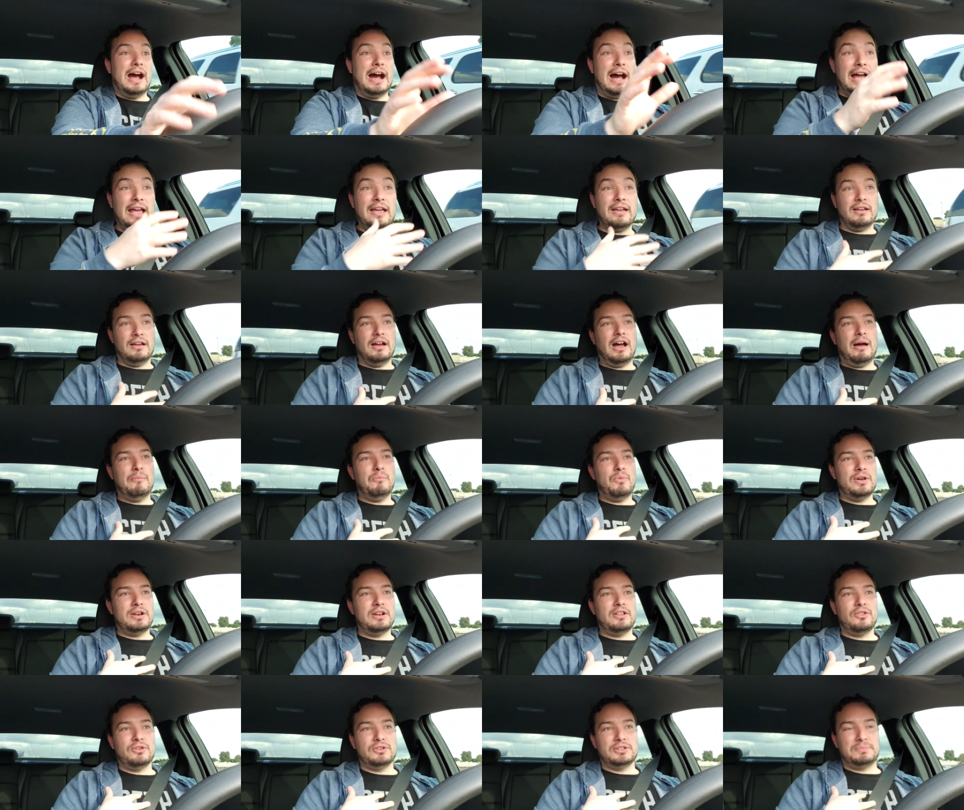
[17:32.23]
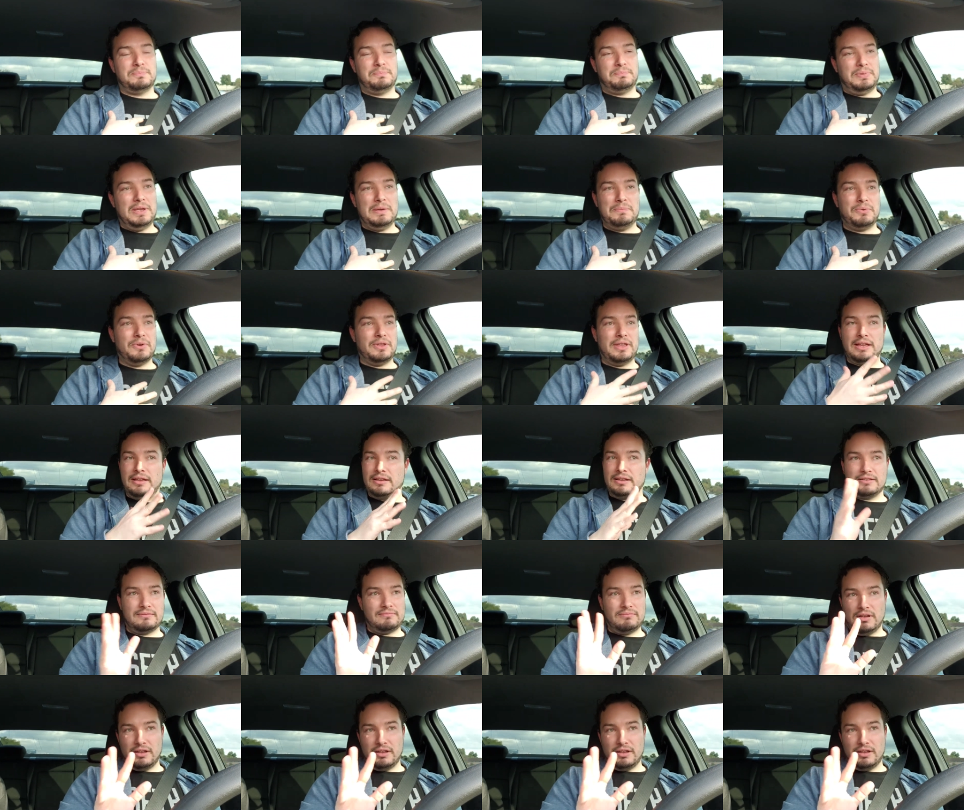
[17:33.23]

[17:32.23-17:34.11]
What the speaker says: I'm one of those people that